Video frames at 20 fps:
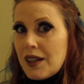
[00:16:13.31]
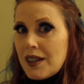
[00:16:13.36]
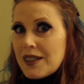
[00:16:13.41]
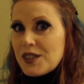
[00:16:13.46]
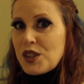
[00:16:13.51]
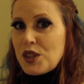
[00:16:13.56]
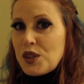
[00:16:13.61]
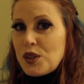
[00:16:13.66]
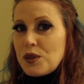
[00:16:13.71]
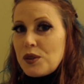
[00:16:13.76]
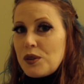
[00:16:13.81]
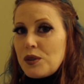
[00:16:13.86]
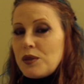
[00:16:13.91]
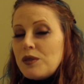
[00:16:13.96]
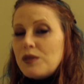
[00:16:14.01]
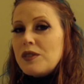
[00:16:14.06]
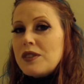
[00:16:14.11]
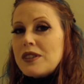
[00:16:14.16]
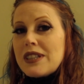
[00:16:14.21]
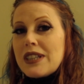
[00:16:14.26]
to
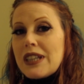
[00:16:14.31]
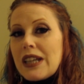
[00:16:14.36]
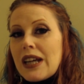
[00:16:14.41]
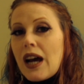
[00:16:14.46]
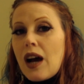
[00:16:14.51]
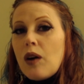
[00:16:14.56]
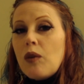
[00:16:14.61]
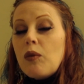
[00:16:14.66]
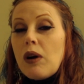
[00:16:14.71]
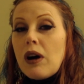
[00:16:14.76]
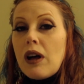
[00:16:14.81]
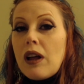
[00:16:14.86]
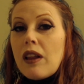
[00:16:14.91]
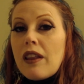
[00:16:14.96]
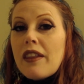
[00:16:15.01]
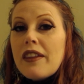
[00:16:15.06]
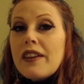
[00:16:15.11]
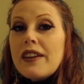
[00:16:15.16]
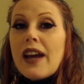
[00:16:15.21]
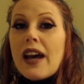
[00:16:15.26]
see how well
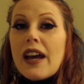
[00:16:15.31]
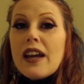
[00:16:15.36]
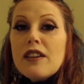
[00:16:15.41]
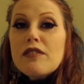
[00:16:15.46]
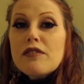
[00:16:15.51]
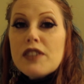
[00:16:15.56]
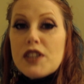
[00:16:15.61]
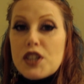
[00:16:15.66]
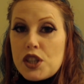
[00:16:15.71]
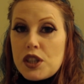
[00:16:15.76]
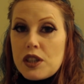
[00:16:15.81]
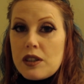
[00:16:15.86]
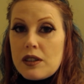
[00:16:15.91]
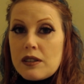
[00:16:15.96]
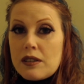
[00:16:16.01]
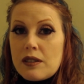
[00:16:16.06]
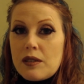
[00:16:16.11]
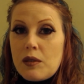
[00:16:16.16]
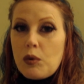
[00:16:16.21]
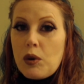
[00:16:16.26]
the night vision
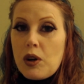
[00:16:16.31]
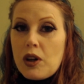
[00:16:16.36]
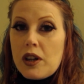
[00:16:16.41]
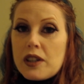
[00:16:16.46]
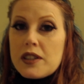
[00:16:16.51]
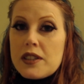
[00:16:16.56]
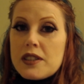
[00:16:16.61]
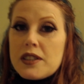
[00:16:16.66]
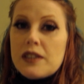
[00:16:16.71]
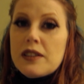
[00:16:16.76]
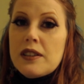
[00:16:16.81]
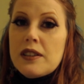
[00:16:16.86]
works.